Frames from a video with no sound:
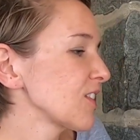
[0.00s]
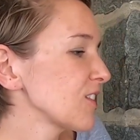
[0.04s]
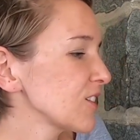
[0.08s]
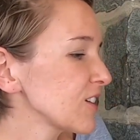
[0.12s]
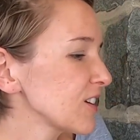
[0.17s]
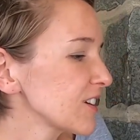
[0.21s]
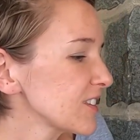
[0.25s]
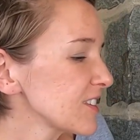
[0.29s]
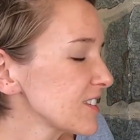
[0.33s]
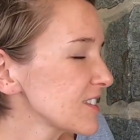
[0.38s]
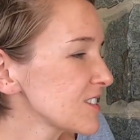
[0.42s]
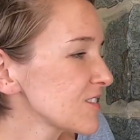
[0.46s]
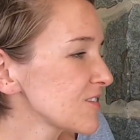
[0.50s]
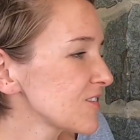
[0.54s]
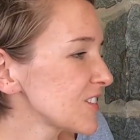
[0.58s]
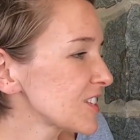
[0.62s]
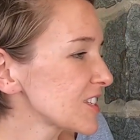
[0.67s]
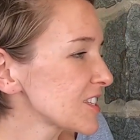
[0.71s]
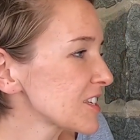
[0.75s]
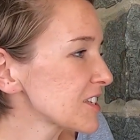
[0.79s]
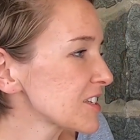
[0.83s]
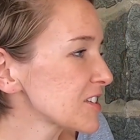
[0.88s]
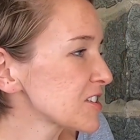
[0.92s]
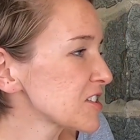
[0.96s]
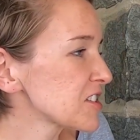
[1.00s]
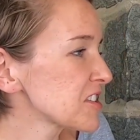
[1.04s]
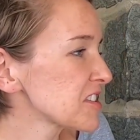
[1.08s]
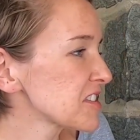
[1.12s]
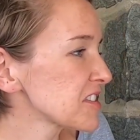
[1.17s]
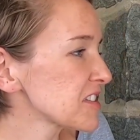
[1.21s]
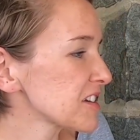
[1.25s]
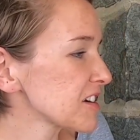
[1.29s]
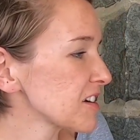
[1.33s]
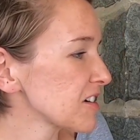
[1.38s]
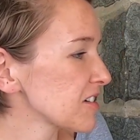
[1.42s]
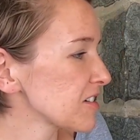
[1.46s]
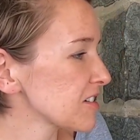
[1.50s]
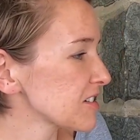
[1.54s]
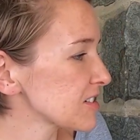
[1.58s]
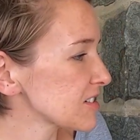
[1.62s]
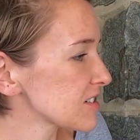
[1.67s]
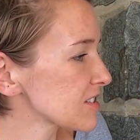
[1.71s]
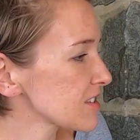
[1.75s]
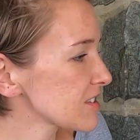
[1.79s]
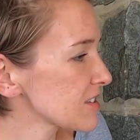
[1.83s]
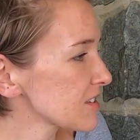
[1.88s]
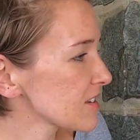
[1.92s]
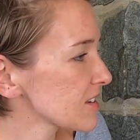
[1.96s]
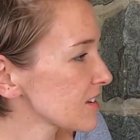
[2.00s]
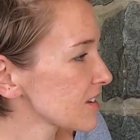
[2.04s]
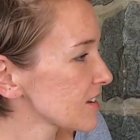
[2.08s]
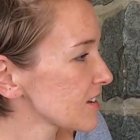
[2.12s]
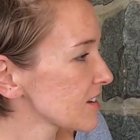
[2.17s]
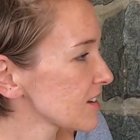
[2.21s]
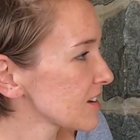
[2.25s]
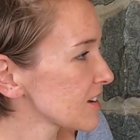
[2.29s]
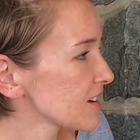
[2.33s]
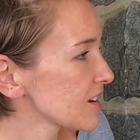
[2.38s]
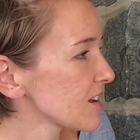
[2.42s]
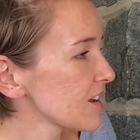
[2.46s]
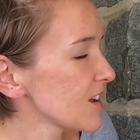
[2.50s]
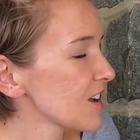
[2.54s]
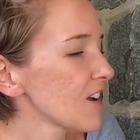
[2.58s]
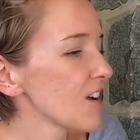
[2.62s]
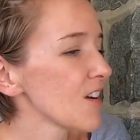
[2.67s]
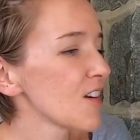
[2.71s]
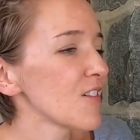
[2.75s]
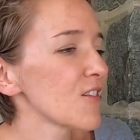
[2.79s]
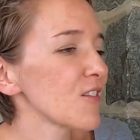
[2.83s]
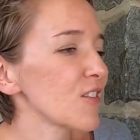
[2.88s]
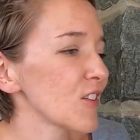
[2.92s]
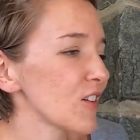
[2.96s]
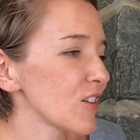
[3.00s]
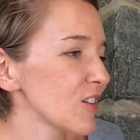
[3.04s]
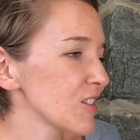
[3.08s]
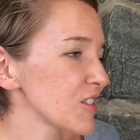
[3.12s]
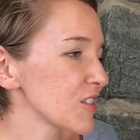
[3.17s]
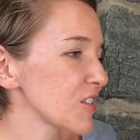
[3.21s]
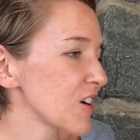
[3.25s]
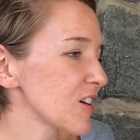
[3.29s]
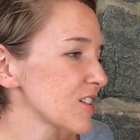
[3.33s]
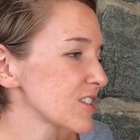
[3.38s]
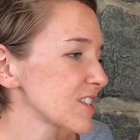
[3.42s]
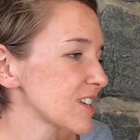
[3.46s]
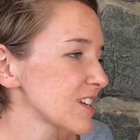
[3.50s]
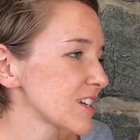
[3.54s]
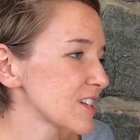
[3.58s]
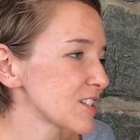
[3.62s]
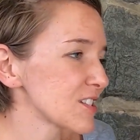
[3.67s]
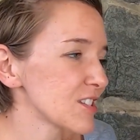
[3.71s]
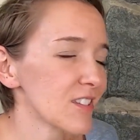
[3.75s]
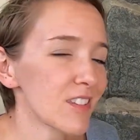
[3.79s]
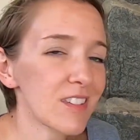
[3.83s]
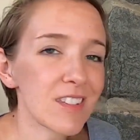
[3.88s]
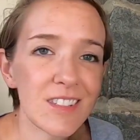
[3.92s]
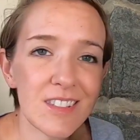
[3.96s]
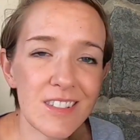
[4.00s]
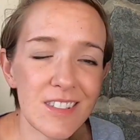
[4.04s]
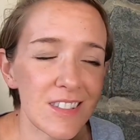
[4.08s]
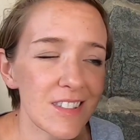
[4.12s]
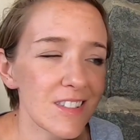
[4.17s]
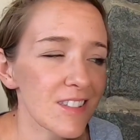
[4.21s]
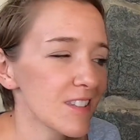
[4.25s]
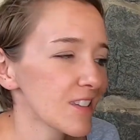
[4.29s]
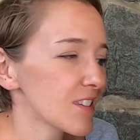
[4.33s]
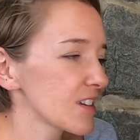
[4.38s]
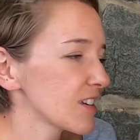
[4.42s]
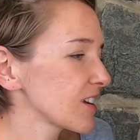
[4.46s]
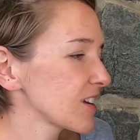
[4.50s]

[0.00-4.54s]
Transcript: Look at these vintage stickers for Los Angeles